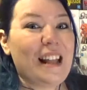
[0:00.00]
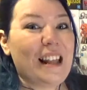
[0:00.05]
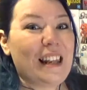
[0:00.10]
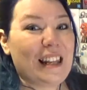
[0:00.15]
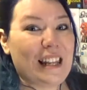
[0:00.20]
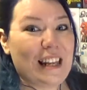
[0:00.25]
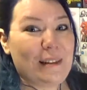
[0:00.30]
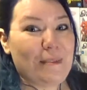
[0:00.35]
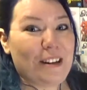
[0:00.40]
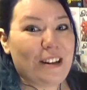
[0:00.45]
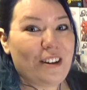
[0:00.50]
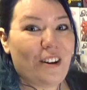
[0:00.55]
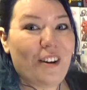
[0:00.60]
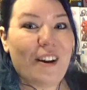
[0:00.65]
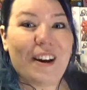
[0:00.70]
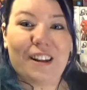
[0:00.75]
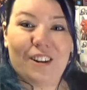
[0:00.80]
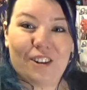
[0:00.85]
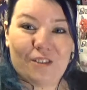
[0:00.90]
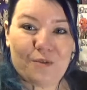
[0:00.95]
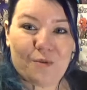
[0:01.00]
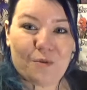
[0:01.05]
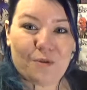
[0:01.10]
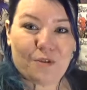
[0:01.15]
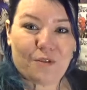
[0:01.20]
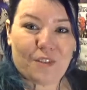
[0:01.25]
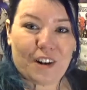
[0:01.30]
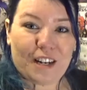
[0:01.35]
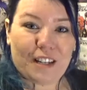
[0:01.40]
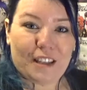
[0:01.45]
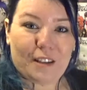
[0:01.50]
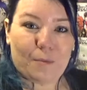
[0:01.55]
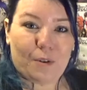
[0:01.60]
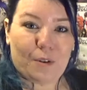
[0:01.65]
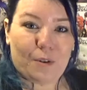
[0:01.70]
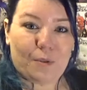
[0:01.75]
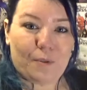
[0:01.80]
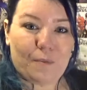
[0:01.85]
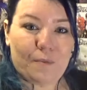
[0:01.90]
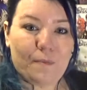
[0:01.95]
Let me know. I look forward to reading them
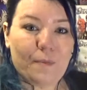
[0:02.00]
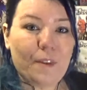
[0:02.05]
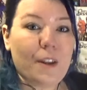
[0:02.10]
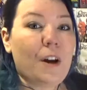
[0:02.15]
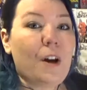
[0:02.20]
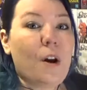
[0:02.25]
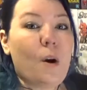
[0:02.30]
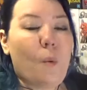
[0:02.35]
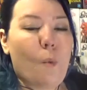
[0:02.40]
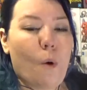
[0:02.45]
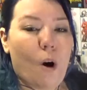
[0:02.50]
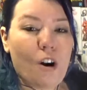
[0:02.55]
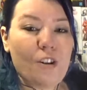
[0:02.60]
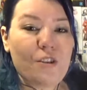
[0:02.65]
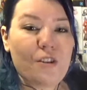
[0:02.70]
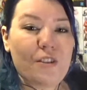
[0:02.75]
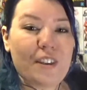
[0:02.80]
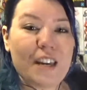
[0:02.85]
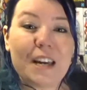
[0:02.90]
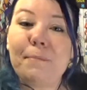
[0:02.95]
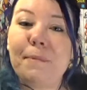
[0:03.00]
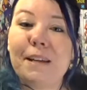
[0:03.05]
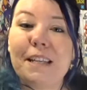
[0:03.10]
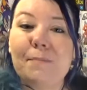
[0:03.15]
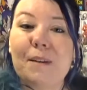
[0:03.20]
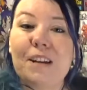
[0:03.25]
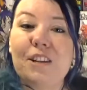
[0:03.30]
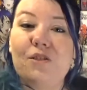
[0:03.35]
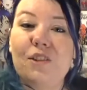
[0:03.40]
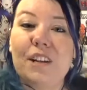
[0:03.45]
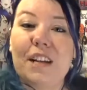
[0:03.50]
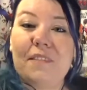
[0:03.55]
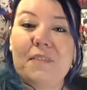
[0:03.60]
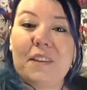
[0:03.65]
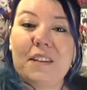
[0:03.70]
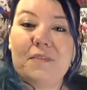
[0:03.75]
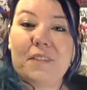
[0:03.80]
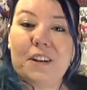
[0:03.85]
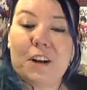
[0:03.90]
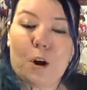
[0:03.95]
all. While you're there, please make sure to give
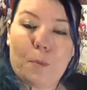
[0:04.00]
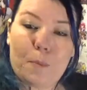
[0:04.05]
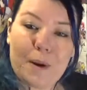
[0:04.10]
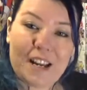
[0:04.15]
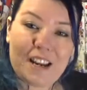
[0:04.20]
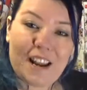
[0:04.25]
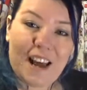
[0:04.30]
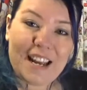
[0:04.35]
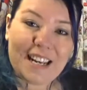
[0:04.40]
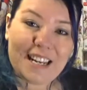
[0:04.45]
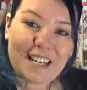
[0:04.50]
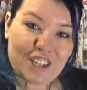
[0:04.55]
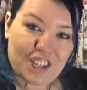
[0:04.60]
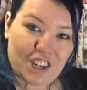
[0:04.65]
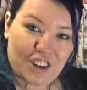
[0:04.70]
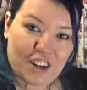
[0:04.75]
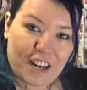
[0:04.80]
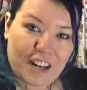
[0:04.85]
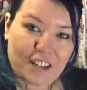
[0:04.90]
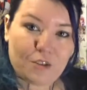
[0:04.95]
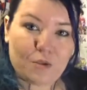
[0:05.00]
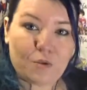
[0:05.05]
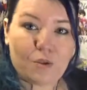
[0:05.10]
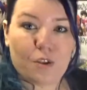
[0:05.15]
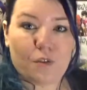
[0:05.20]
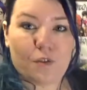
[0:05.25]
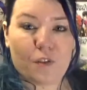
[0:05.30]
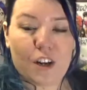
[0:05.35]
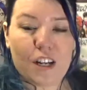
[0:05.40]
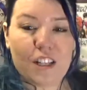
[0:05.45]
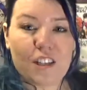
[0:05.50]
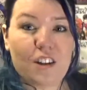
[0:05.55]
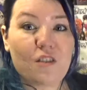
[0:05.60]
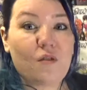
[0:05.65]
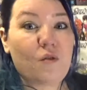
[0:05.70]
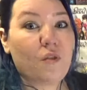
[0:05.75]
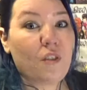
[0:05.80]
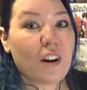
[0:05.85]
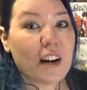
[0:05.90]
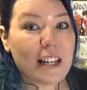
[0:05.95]
this video a big like and share it out to all your friends.
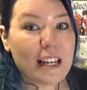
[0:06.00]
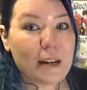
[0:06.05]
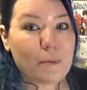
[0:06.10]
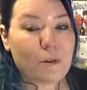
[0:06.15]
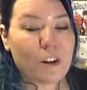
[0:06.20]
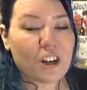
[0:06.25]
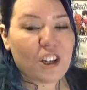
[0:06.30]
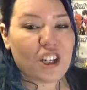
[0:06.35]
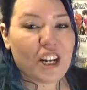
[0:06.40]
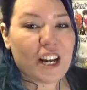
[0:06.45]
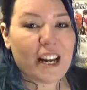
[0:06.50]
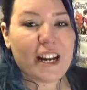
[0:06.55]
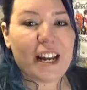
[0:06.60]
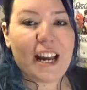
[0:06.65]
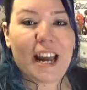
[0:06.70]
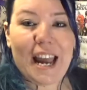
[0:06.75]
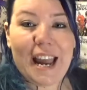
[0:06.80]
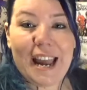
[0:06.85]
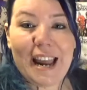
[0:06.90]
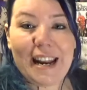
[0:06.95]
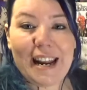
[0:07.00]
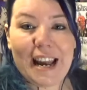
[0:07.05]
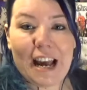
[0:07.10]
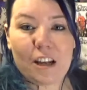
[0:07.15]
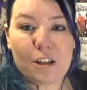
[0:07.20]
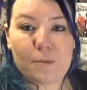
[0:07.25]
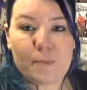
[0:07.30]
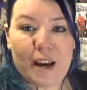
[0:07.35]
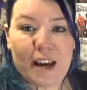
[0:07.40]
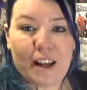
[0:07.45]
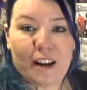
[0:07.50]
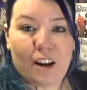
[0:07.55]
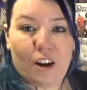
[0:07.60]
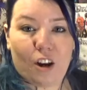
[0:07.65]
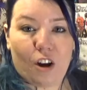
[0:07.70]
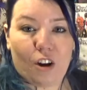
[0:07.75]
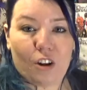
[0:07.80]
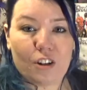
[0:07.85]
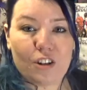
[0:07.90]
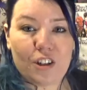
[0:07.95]
I'd really appreciate it and it helps me out a
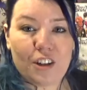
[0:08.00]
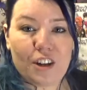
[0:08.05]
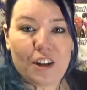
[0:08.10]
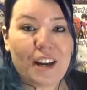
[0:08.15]
lot.